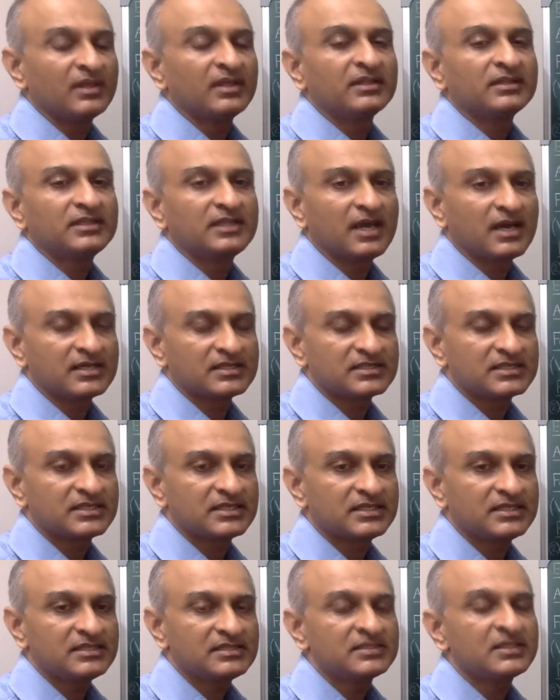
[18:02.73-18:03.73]
The answer
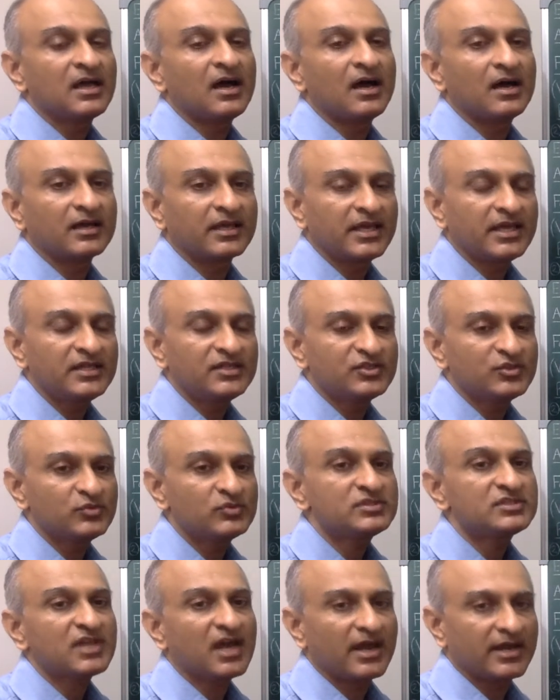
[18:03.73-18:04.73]
is again
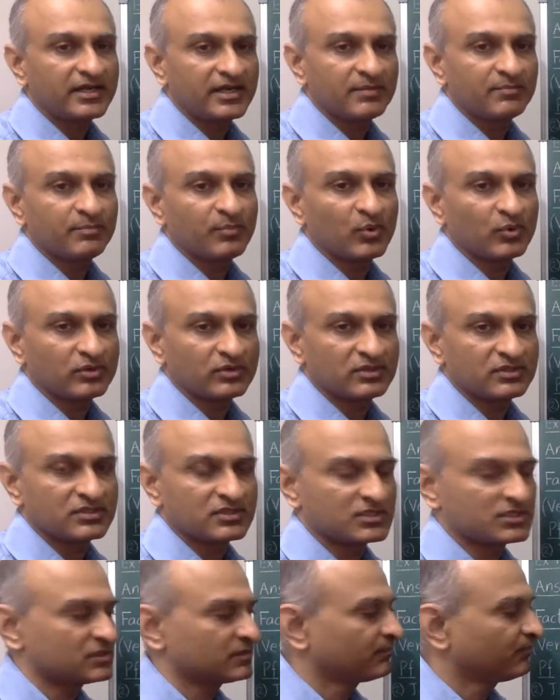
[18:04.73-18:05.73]
use
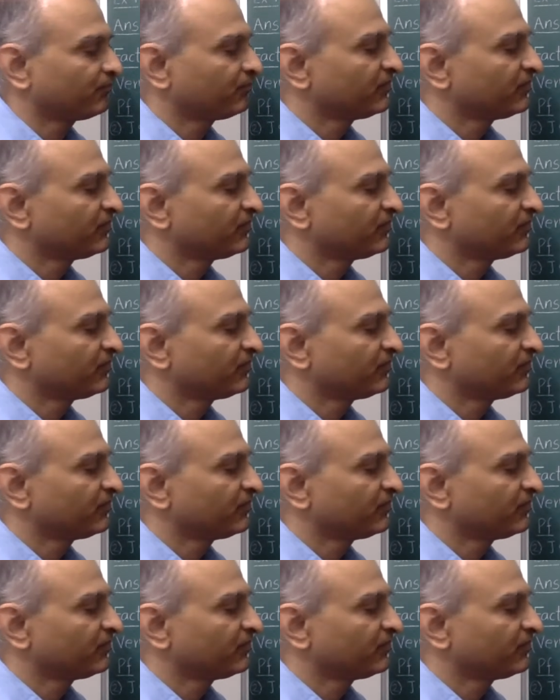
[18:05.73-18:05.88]
idempotents.